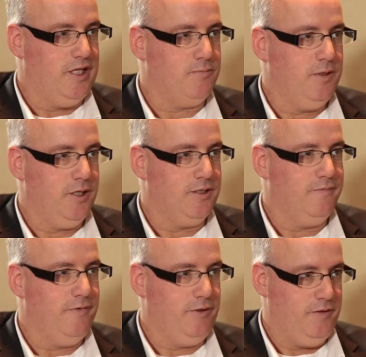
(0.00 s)
investment
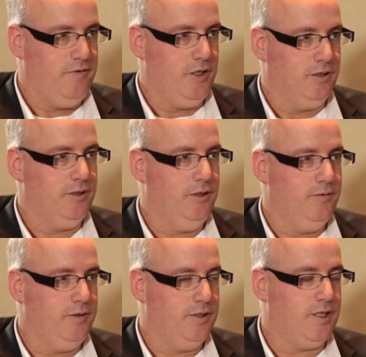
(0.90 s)
because it's very difficult to
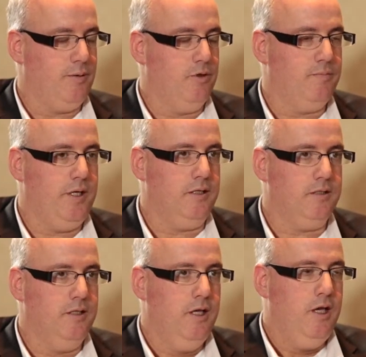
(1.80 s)
do in the
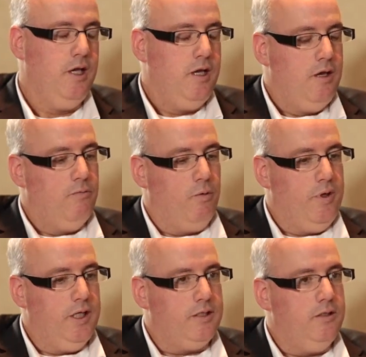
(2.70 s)
cyberspace.
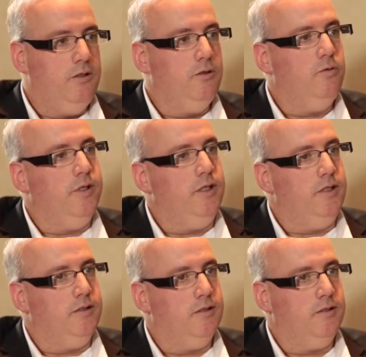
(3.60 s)
What we like to do
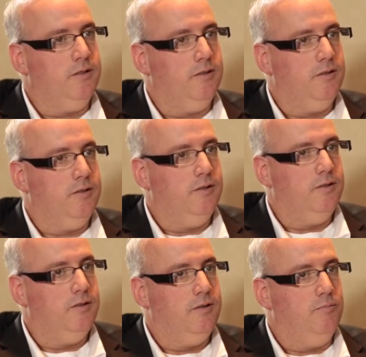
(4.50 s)
is
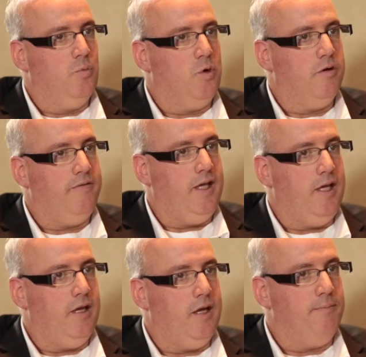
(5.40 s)
more of
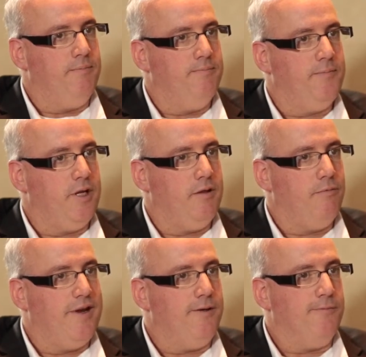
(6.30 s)
a
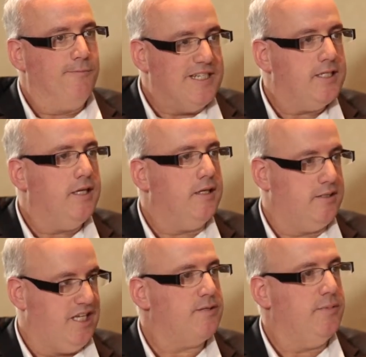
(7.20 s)
threat risk
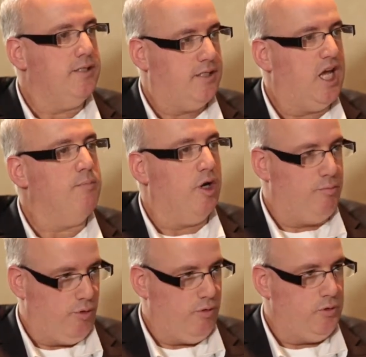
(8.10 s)
assessment type
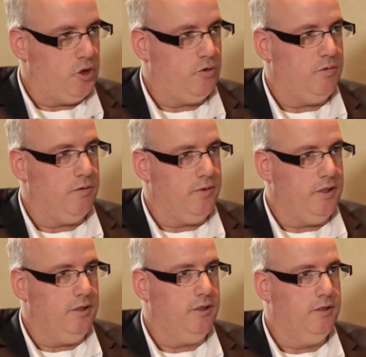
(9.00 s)
approach where
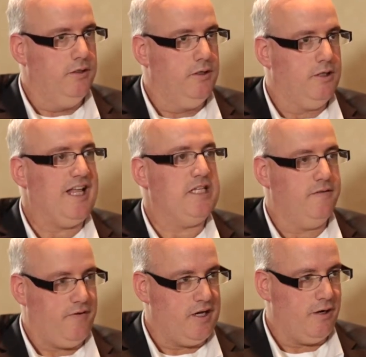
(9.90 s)
we
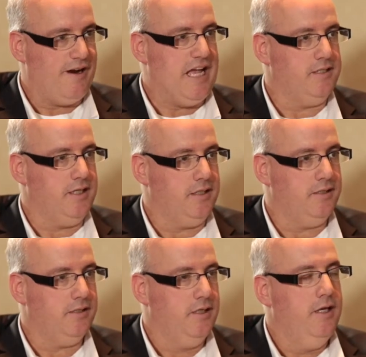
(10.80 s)
classify our
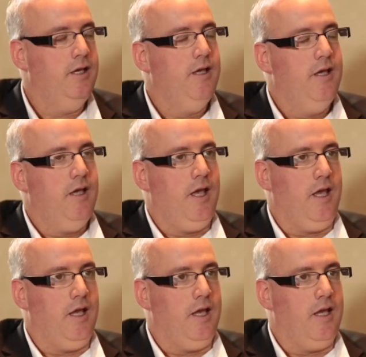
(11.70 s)
assets
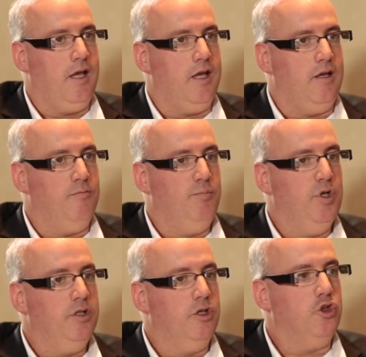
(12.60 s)
and
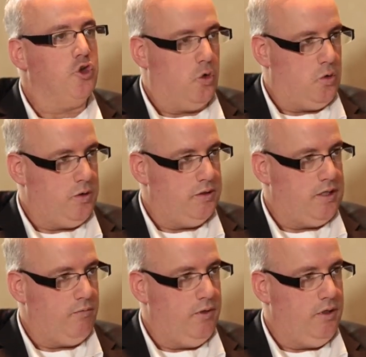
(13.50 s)
put
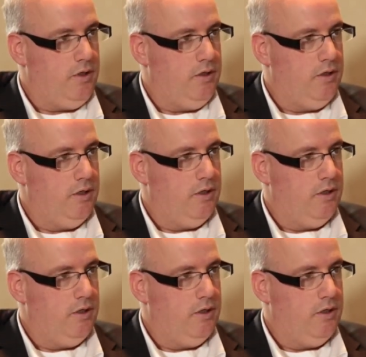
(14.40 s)
controls that we